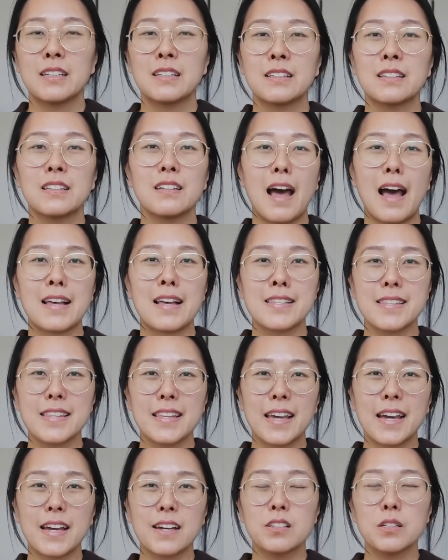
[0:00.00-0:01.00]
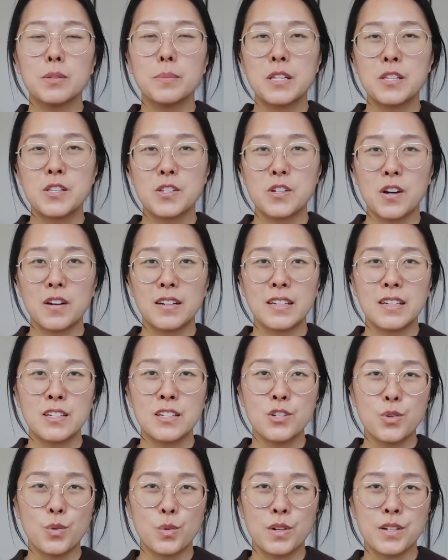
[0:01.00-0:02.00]
The last thing I will be starting
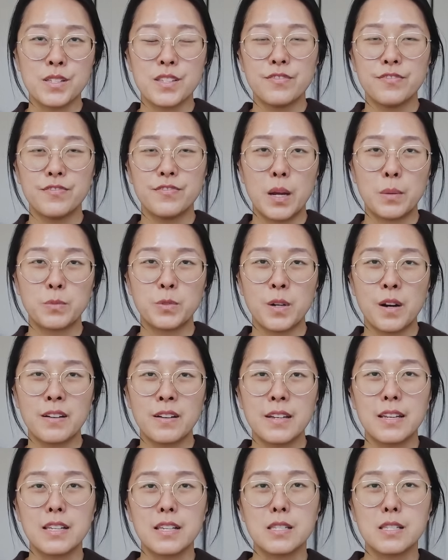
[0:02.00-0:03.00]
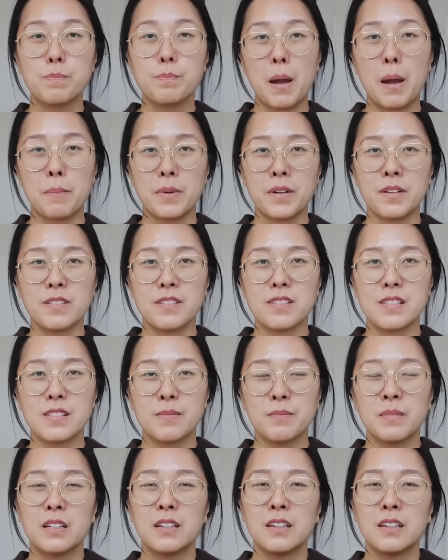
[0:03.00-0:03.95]
indoors in February is peppers.